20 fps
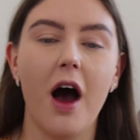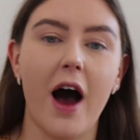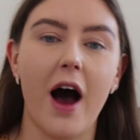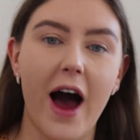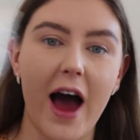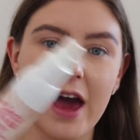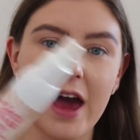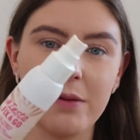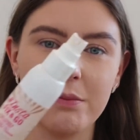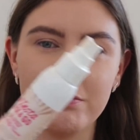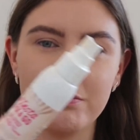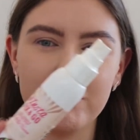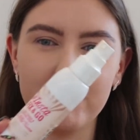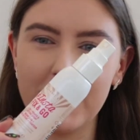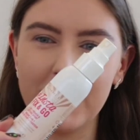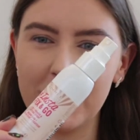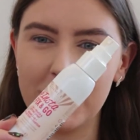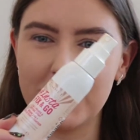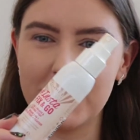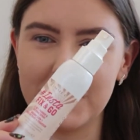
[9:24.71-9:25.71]
I've
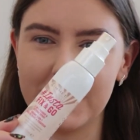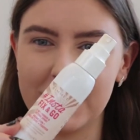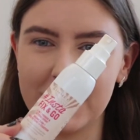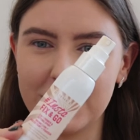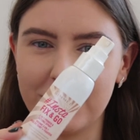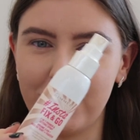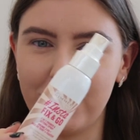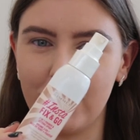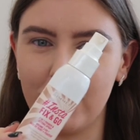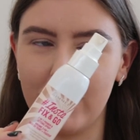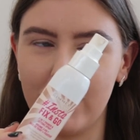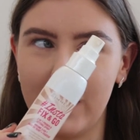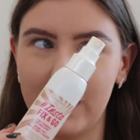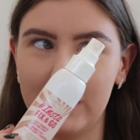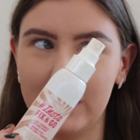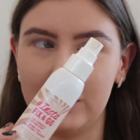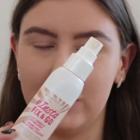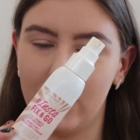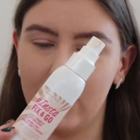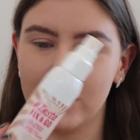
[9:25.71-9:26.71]
been using this for
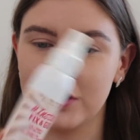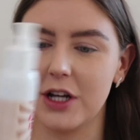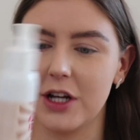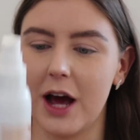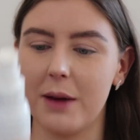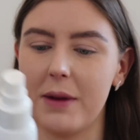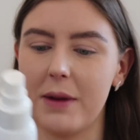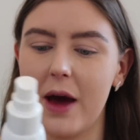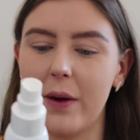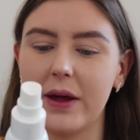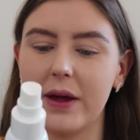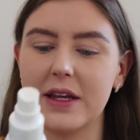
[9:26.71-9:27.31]
a long time now.